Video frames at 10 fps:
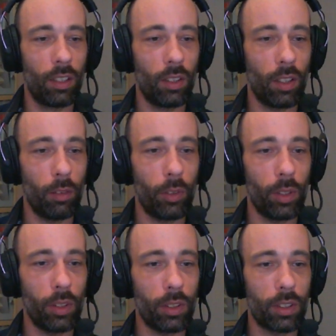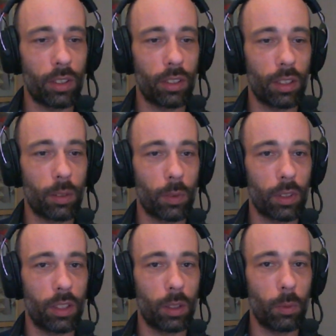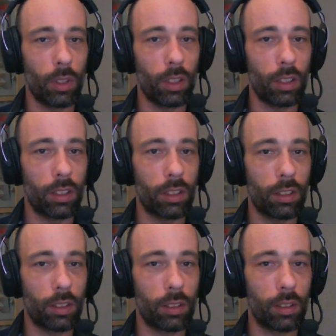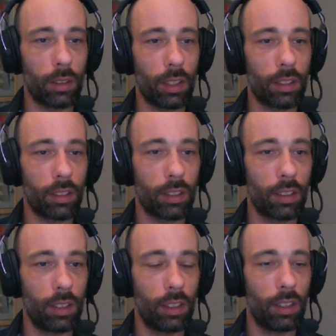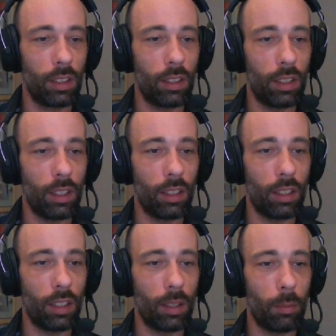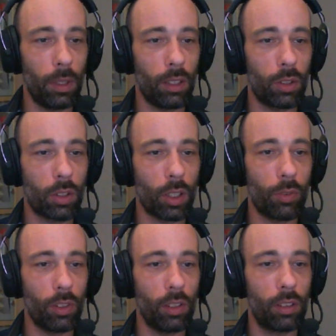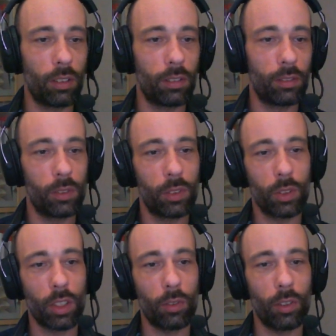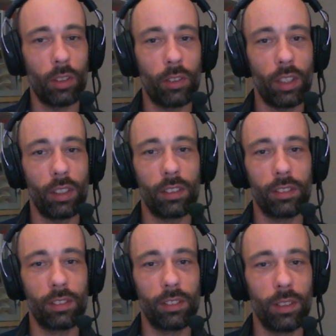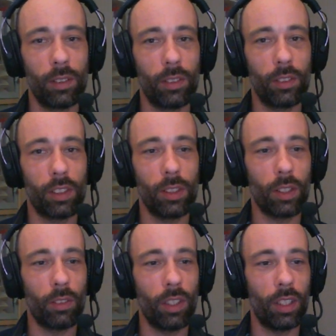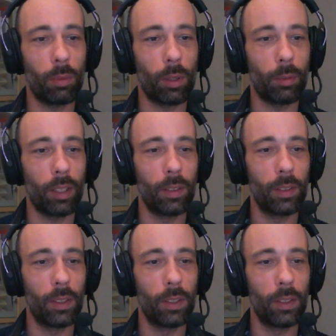Your own values. This was this word. Don't do that. Then being successful. Successful, right? You can read it probably.